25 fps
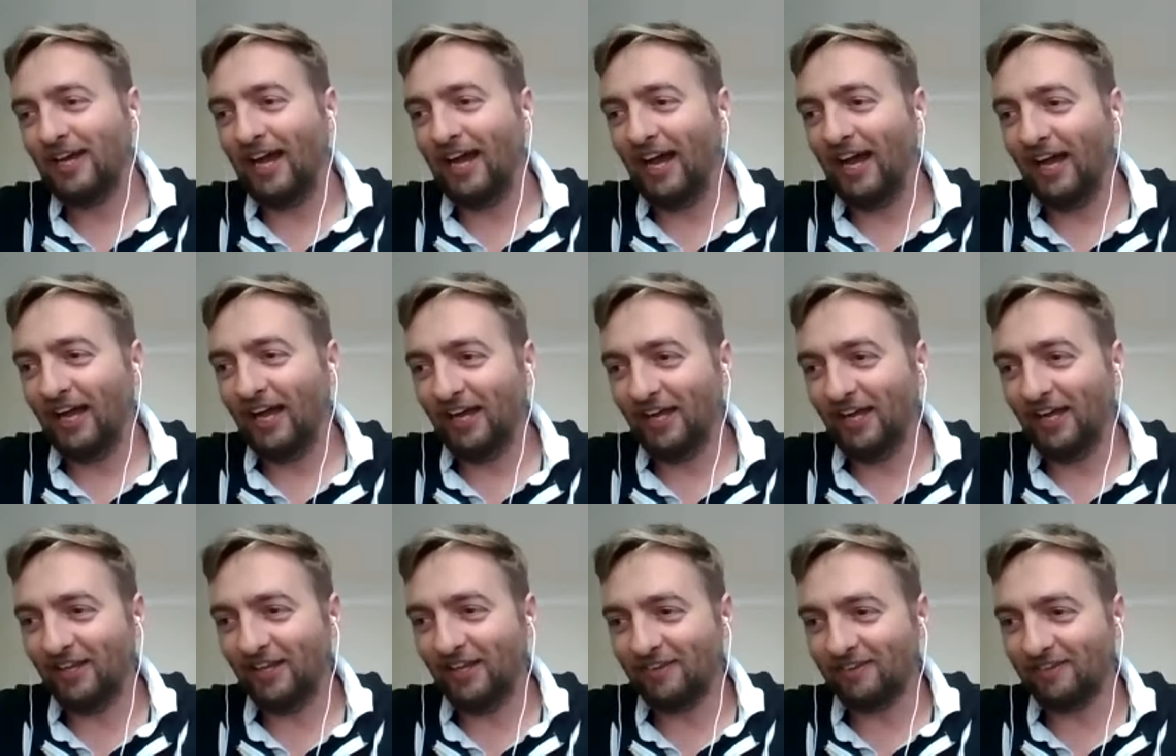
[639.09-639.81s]

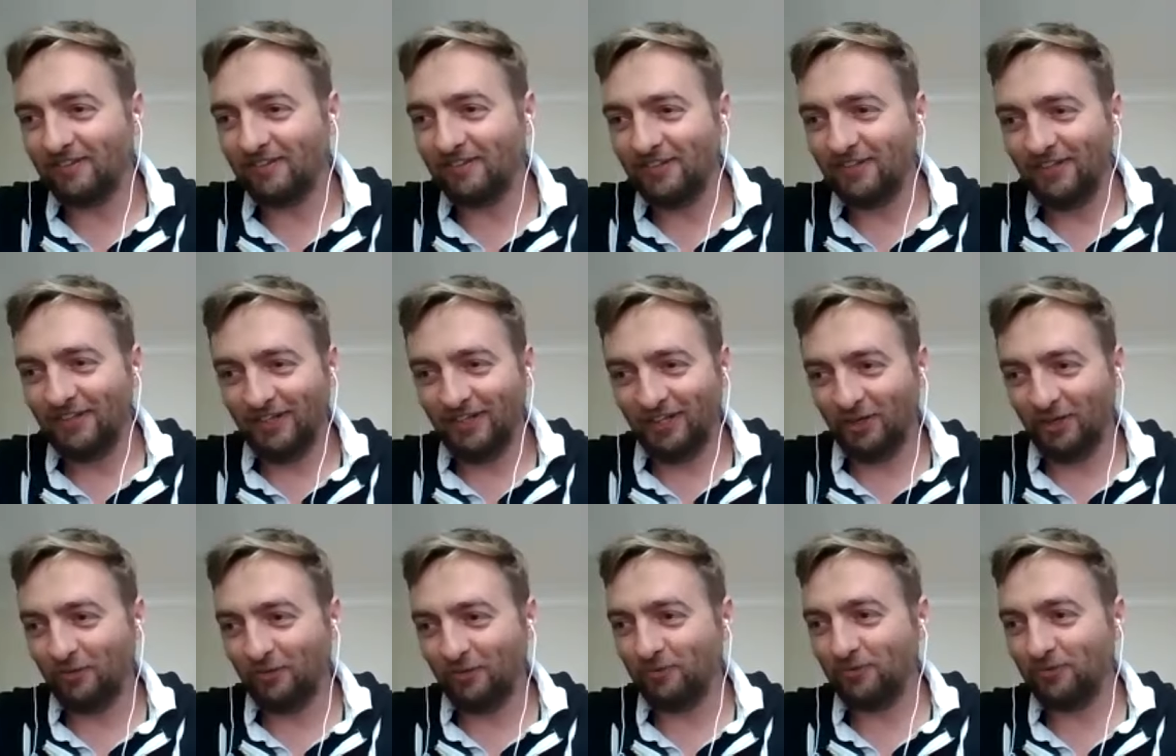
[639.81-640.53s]
and you
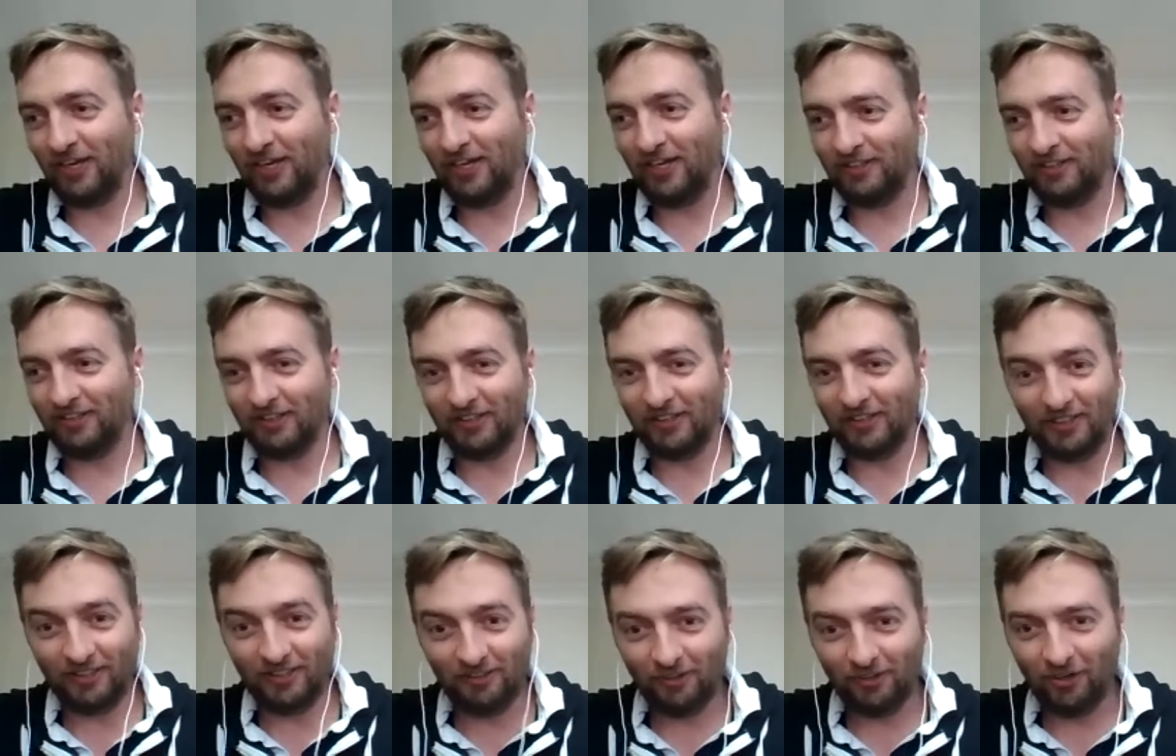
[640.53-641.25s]
know tell
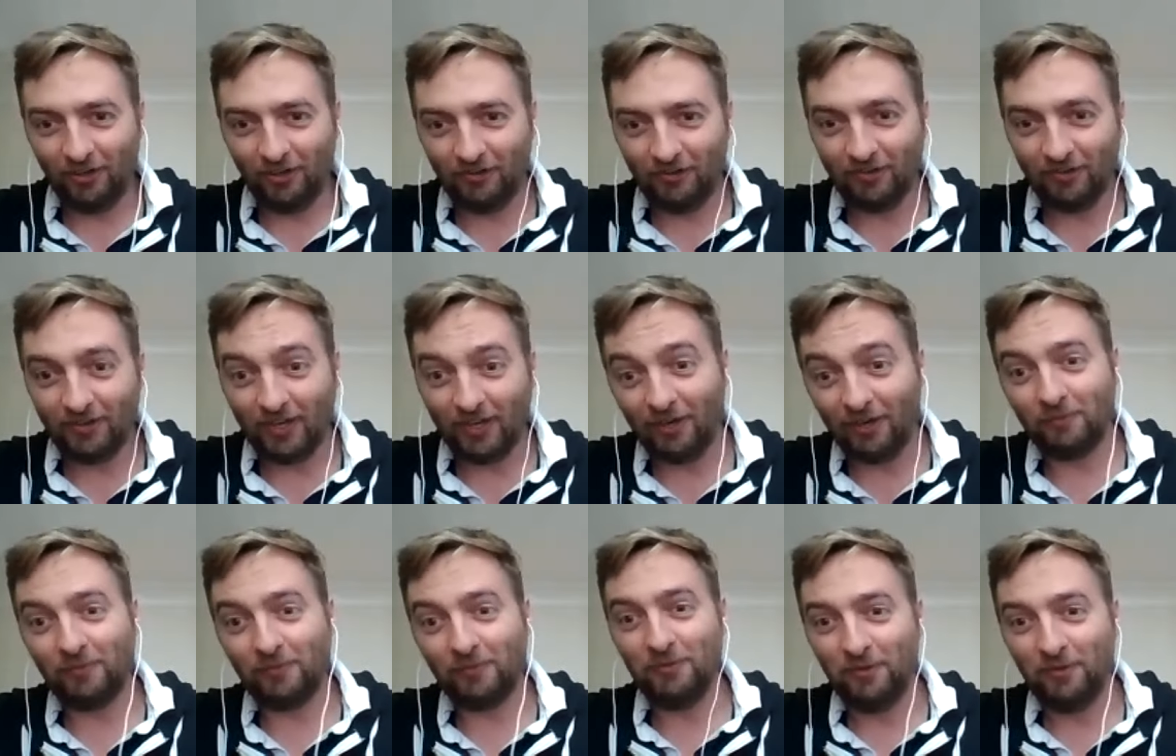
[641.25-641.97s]
Elon
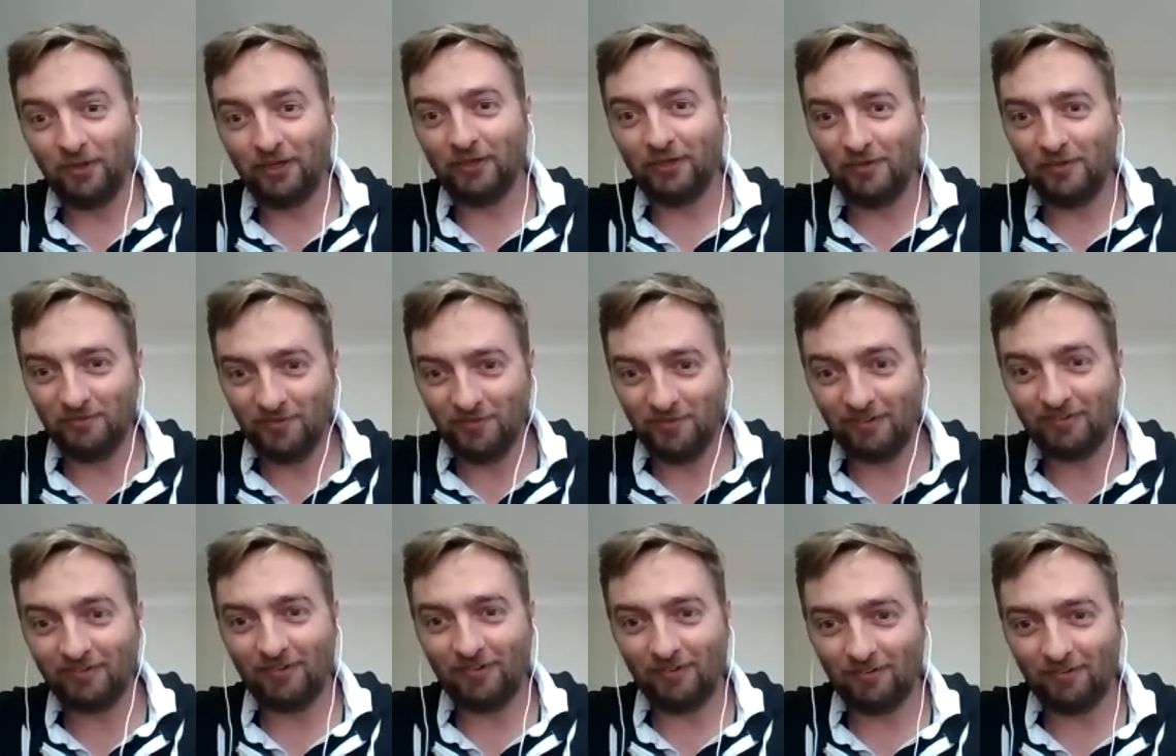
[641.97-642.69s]
that we want to
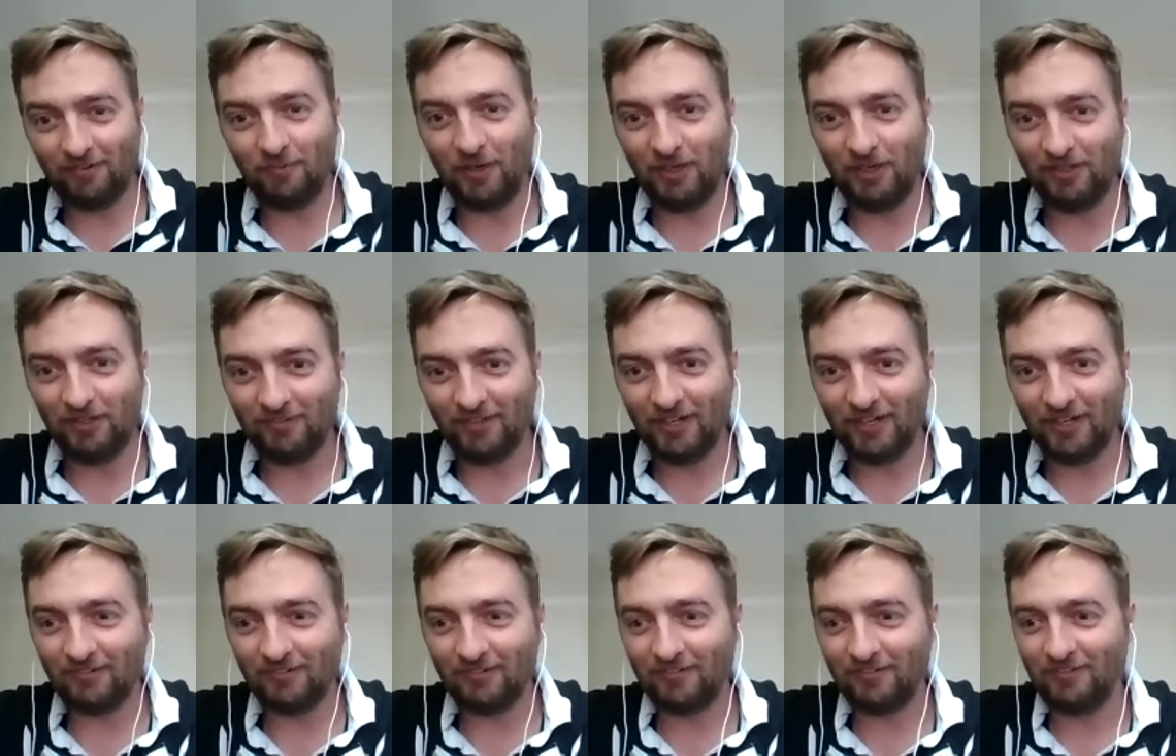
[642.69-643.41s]
invest in
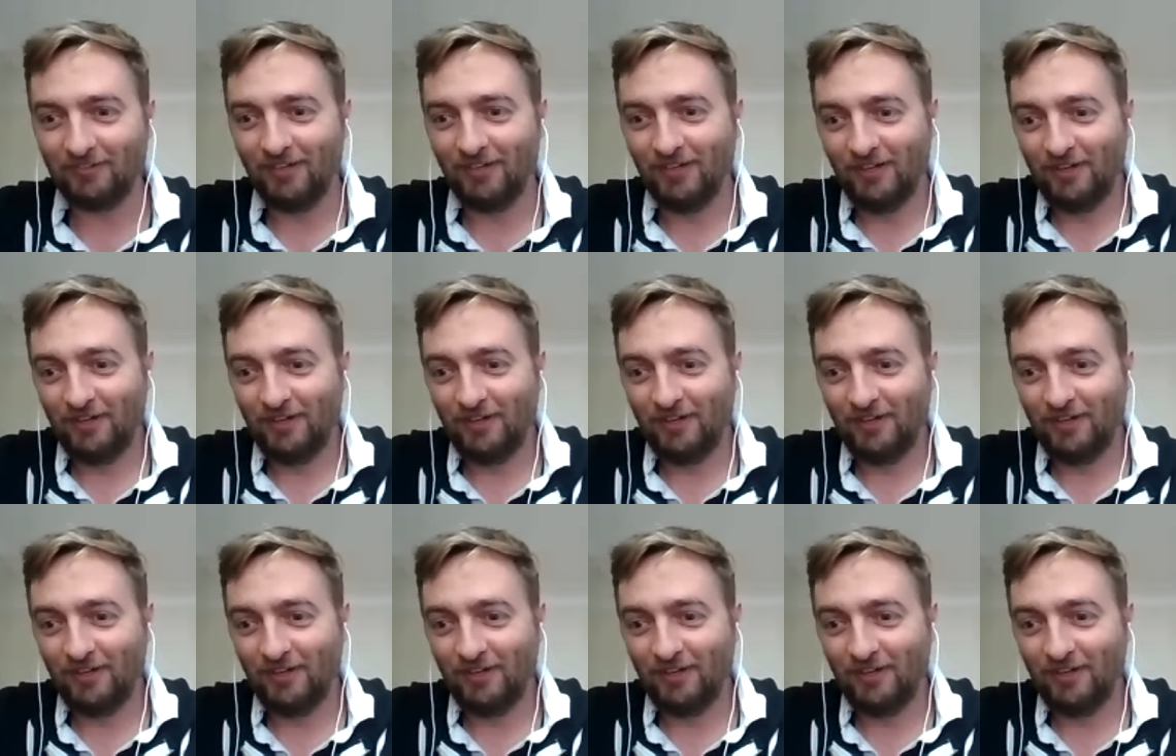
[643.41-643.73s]
SpaceX.